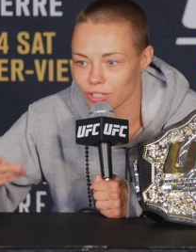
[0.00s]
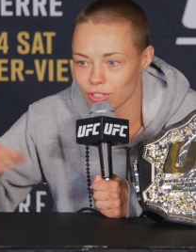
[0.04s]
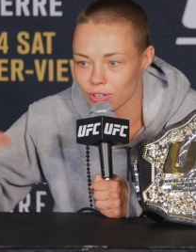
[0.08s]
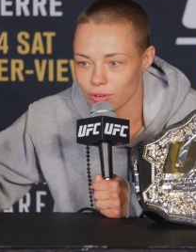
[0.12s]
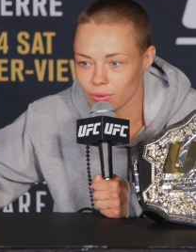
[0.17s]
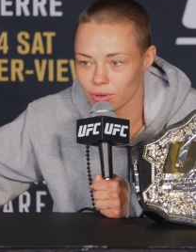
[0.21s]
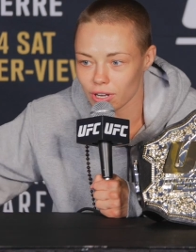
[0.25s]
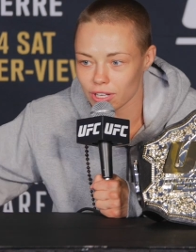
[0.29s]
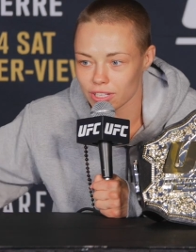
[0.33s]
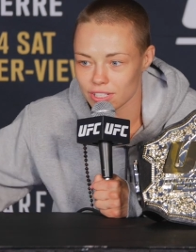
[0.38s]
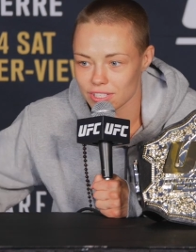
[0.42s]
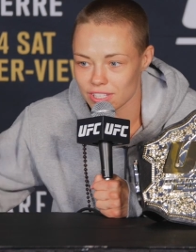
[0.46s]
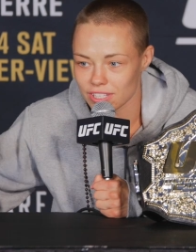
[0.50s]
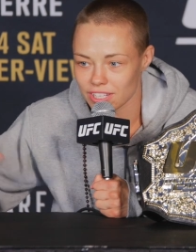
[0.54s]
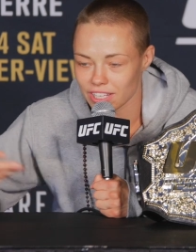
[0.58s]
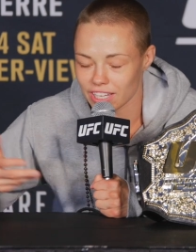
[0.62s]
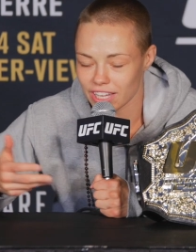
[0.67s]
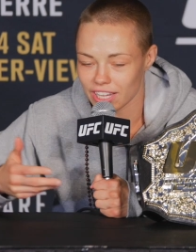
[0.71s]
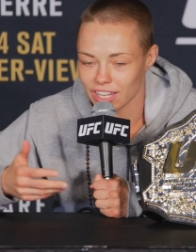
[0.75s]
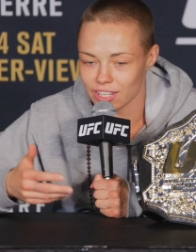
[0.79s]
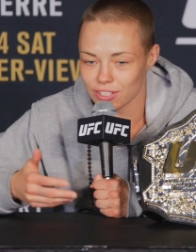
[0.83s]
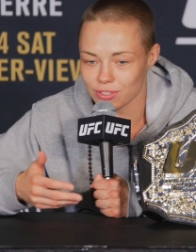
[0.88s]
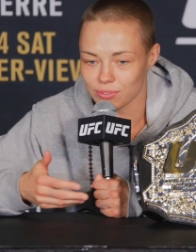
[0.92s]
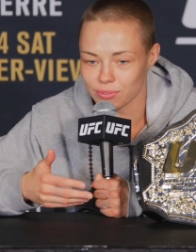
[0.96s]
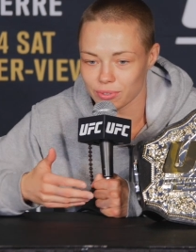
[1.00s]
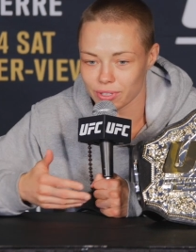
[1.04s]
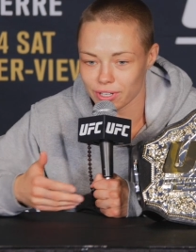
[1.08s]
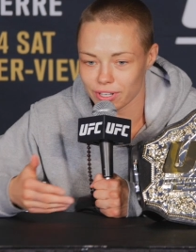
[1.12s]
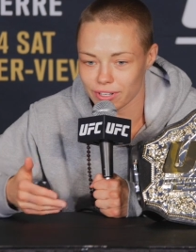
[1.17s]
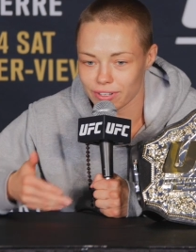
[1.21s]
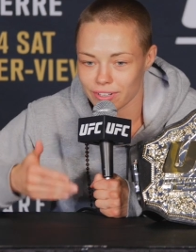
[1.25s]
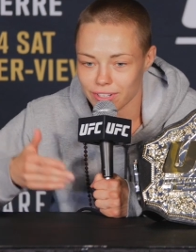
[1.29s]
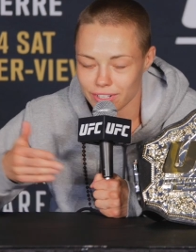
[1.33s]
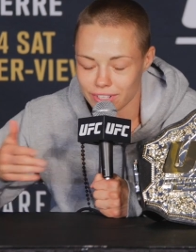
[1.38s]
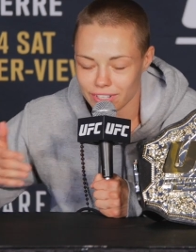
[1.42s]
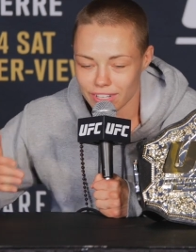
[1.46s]
you know, walking to the cage
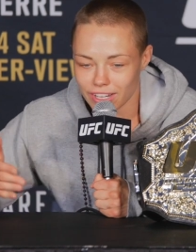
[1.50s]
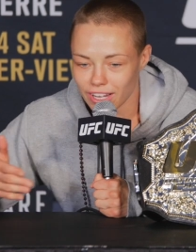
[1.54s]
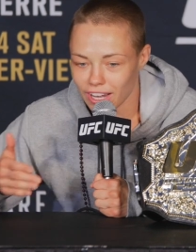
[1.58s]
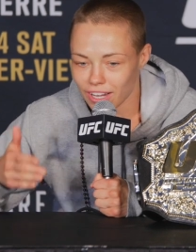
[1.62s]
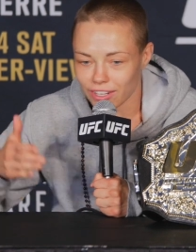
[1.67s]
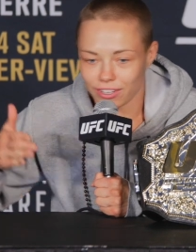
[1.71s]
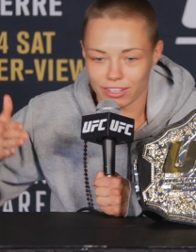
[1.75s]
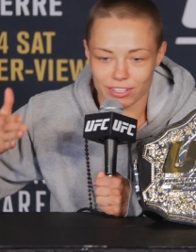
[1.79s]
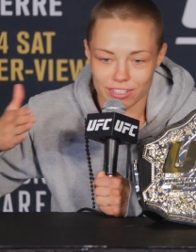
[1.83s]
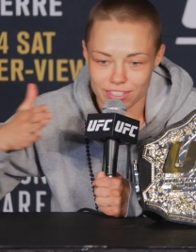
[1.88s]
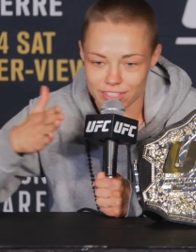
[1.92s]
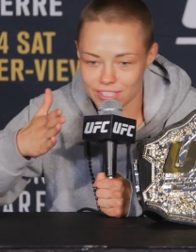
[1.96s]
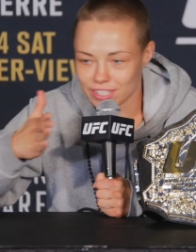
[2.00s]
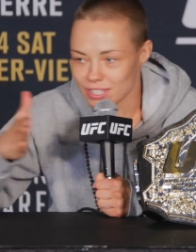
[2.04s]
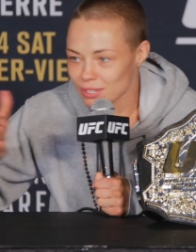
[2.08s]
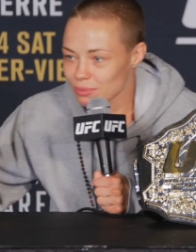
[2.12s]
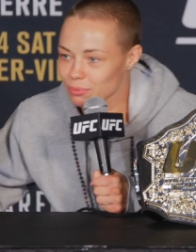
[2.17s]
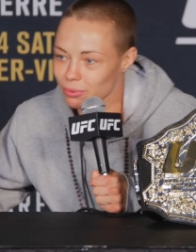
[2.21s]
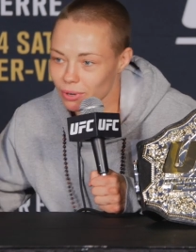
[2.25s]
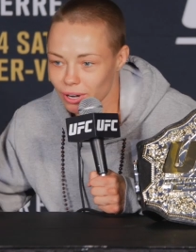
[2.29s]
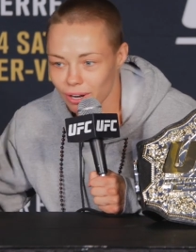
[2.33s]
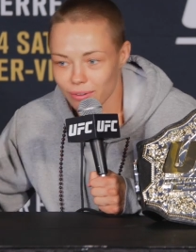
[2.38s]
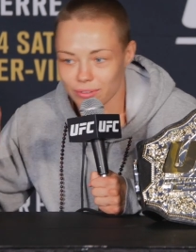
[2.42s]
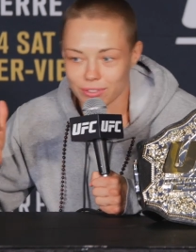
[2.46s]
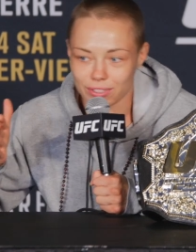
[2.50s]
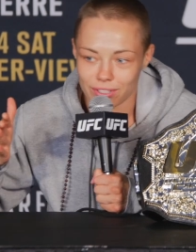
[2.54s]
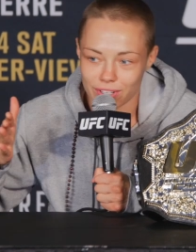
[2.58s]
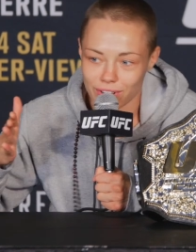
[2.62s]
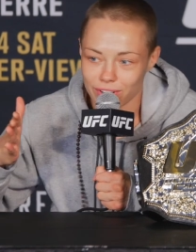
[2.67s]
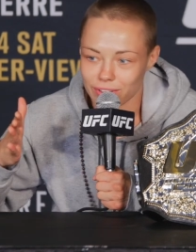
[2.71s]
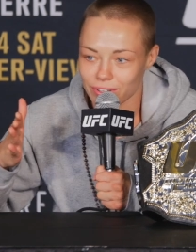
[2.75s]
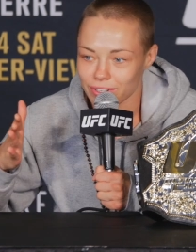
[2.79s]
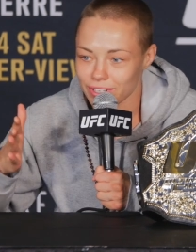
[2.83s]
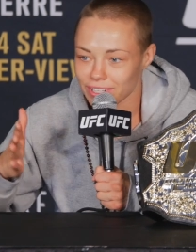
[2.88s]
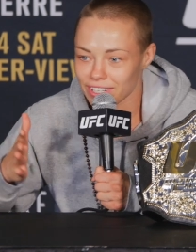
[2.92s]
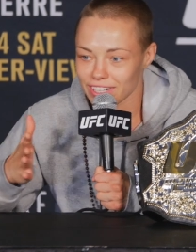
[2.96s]
where I couldn't see where I was
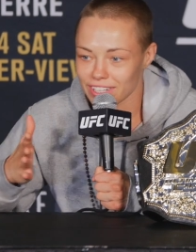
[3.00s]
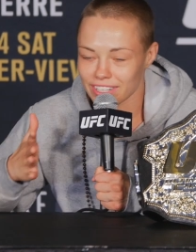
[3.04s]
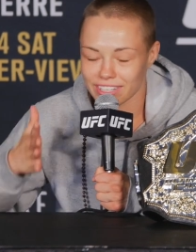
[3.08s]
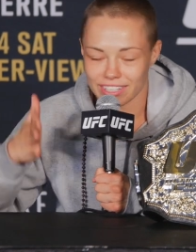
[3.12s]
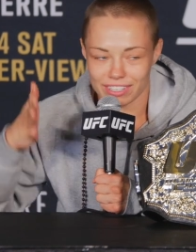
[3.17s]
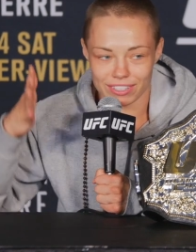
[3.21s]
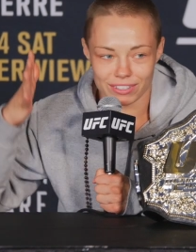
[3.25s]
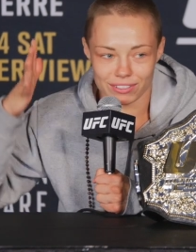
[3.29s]
going.